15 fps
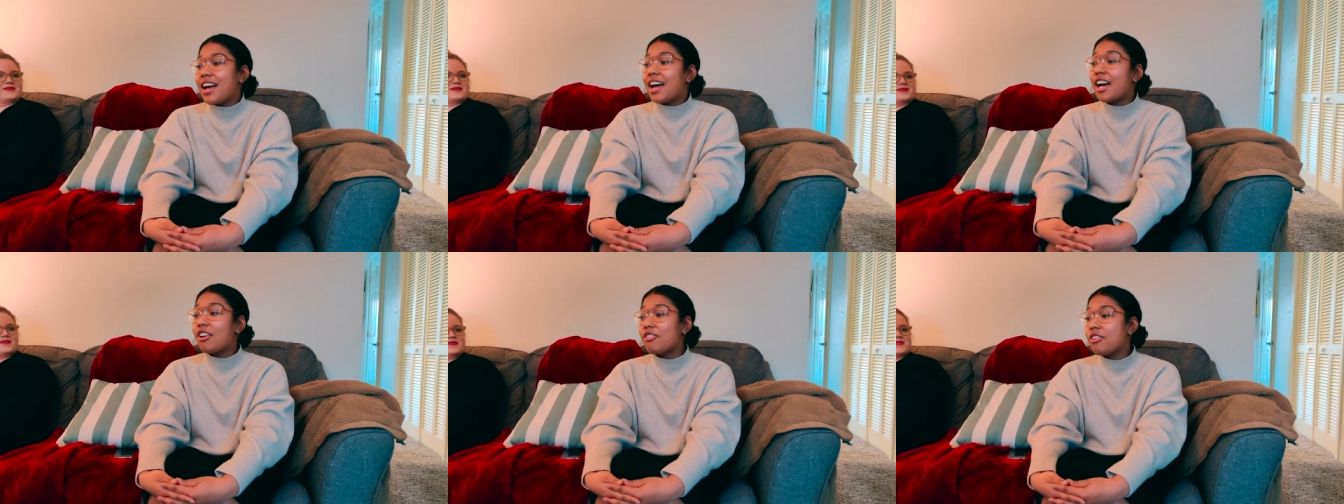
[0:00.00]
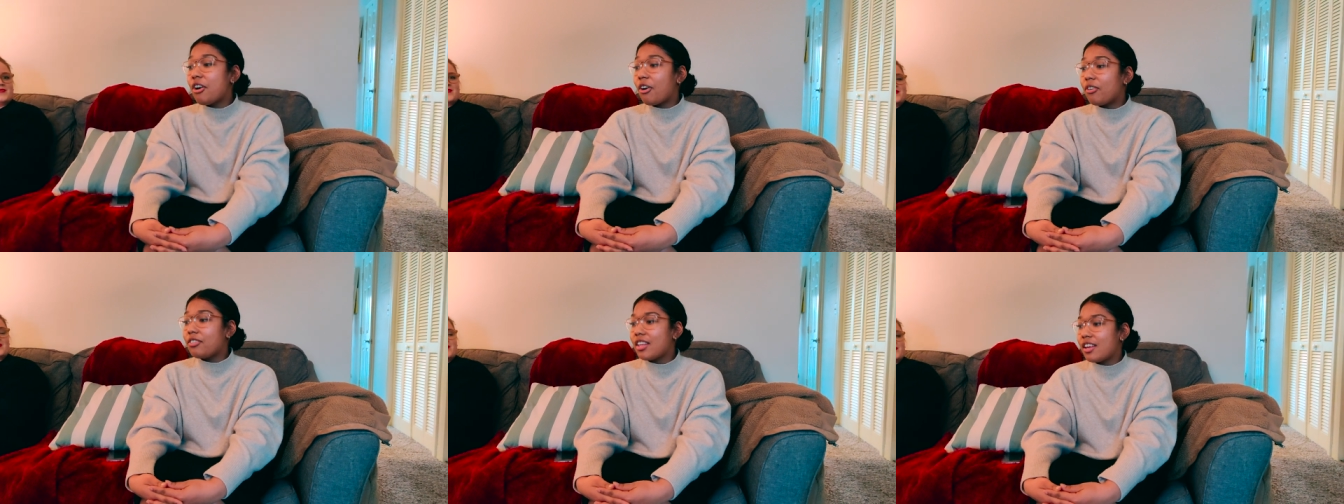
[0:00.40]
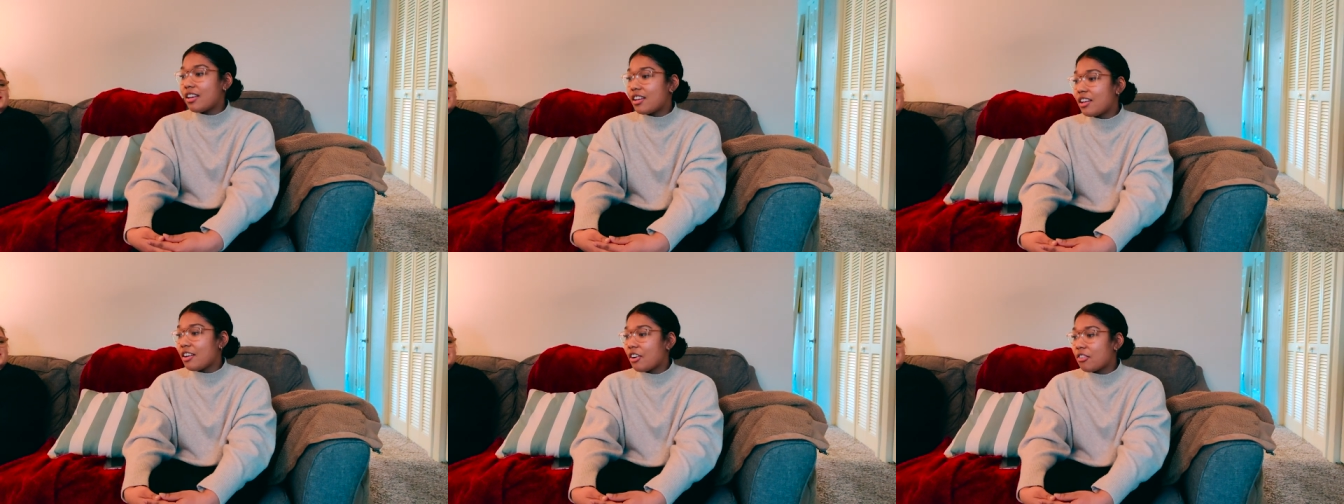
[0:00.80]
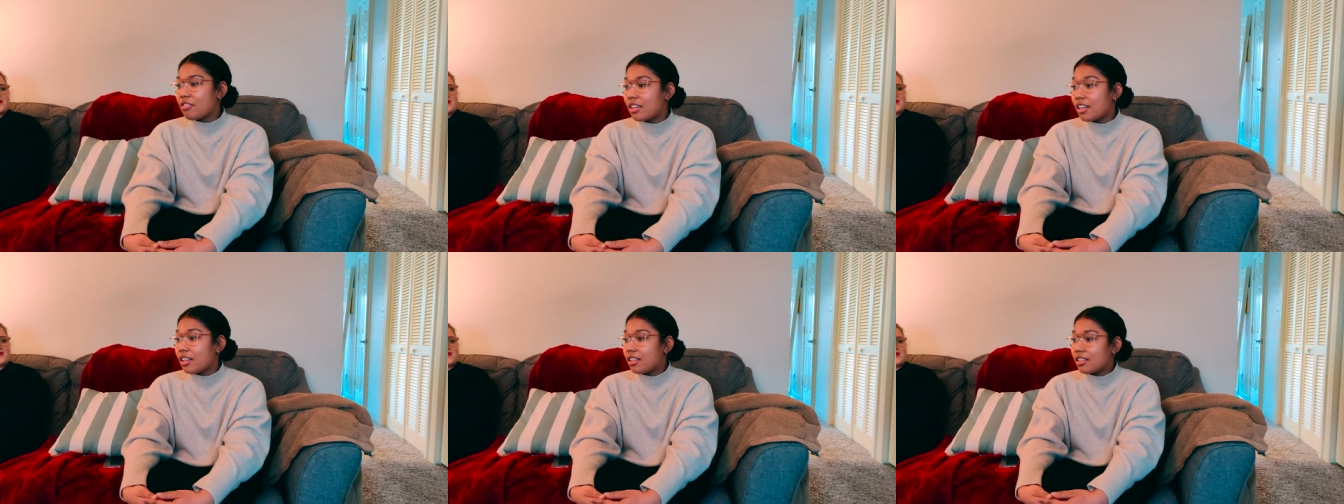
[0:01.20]
I don't know. They are
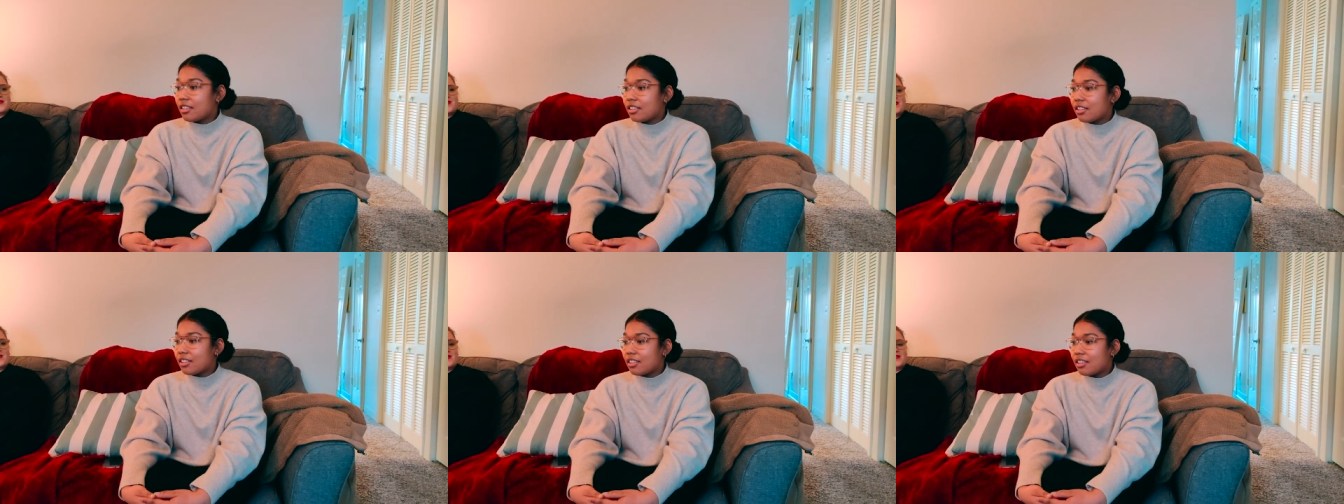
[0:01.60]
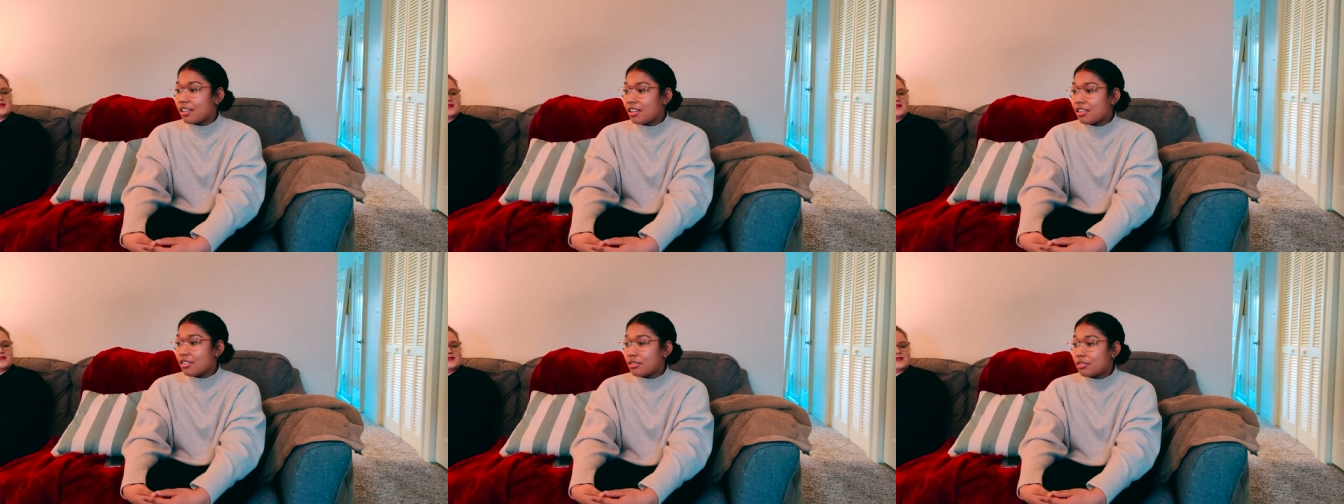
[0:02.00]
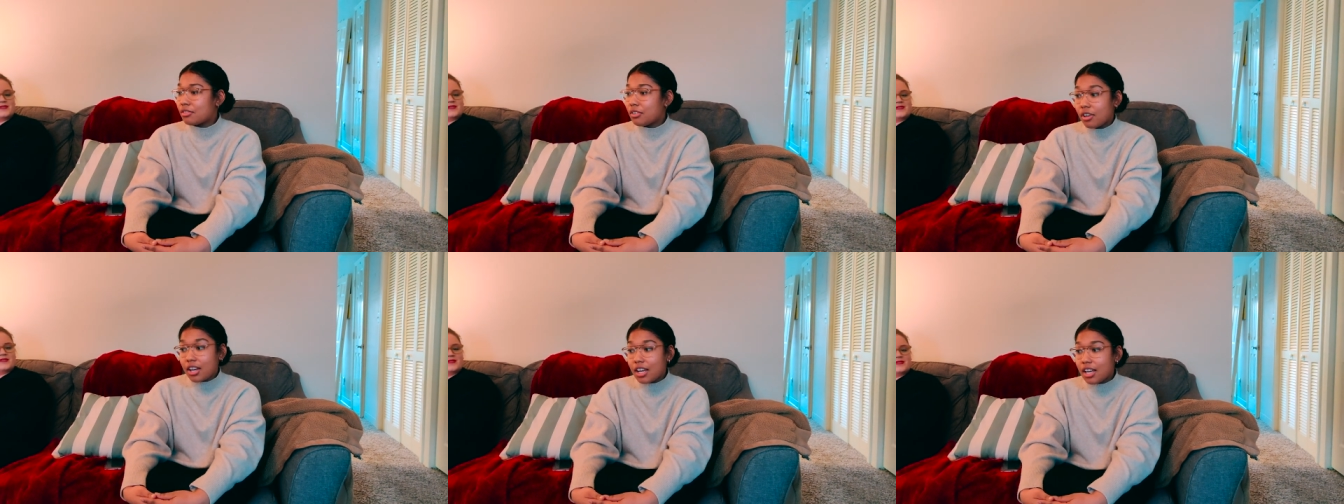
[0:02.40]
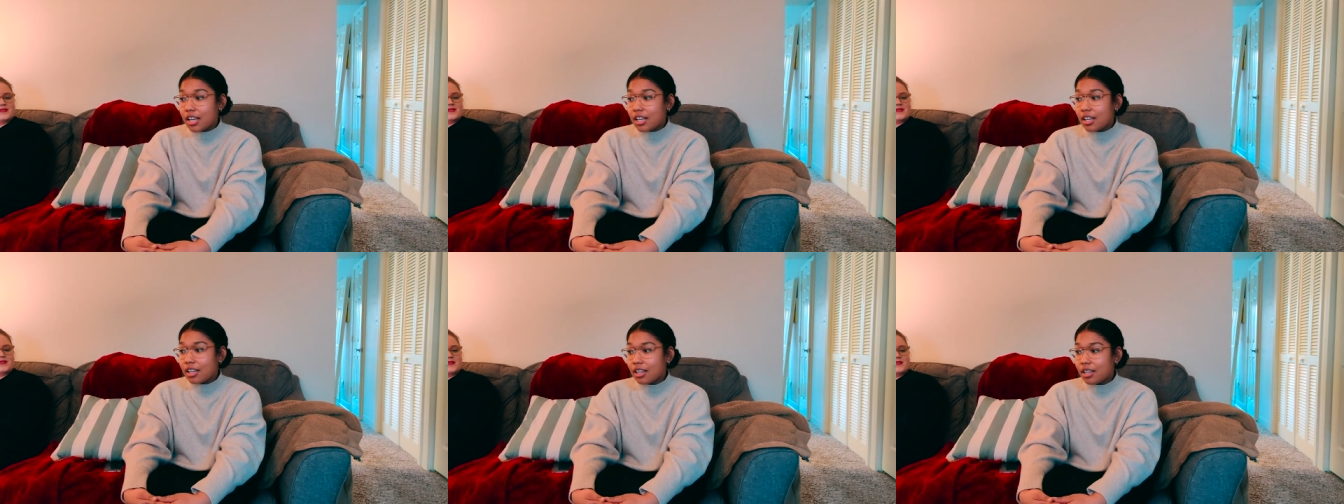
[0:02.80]
like
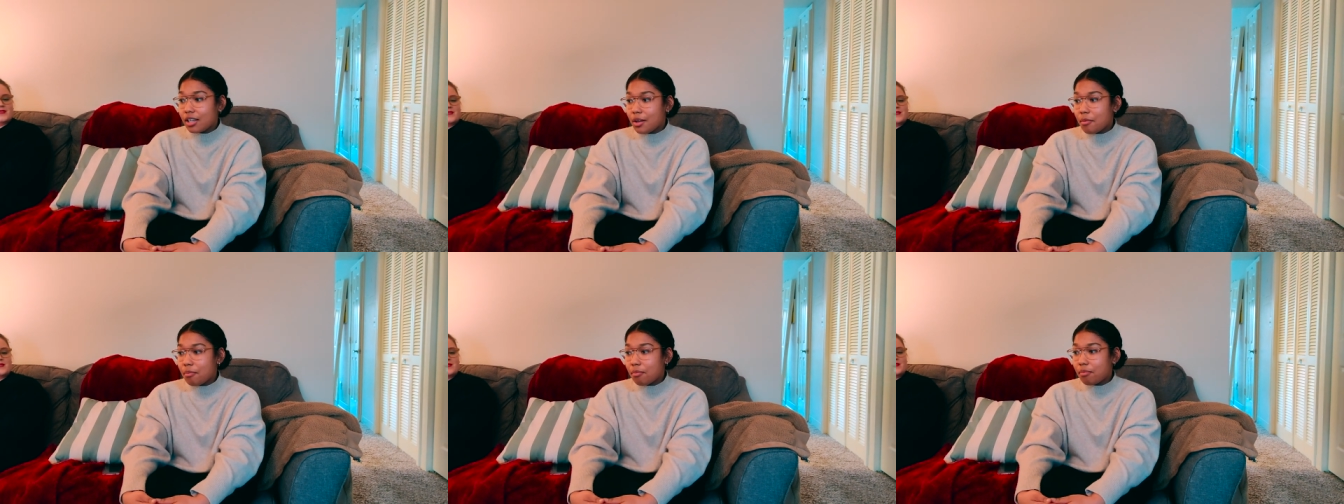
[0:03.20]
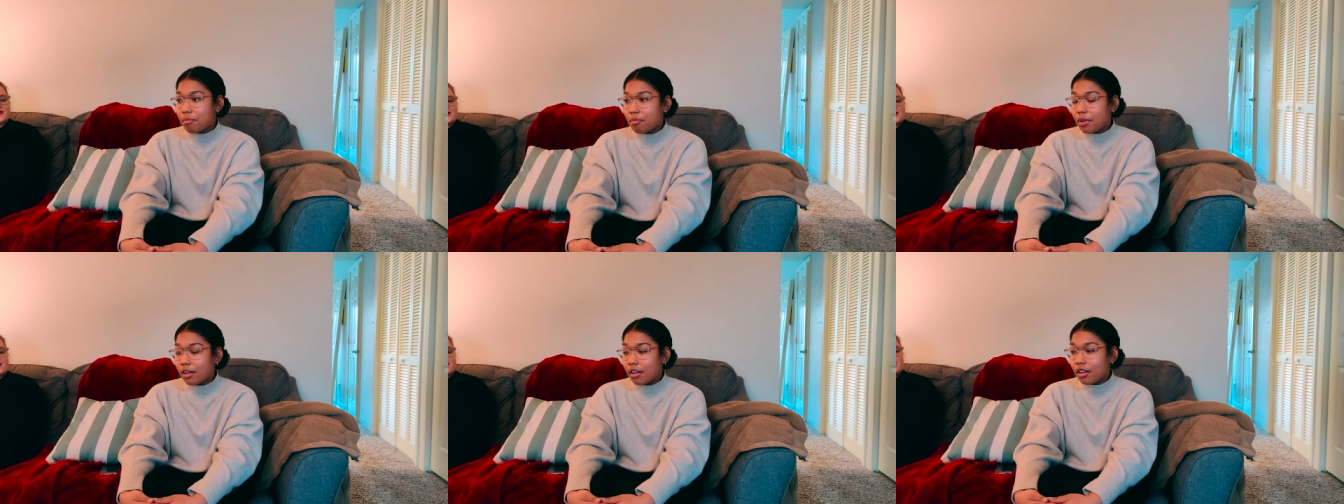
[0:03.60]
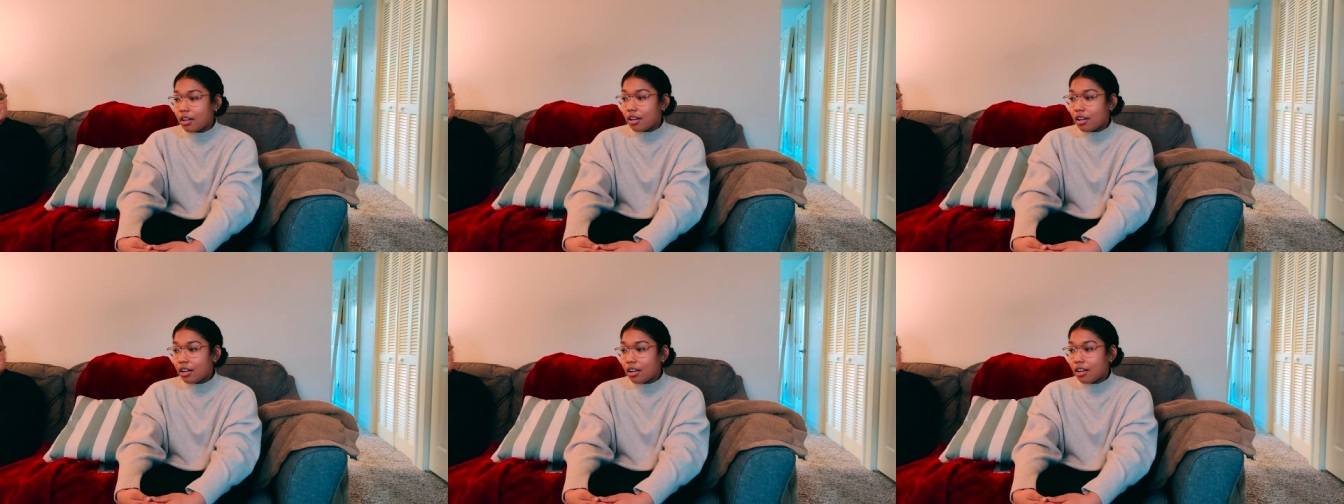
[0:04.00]
great, but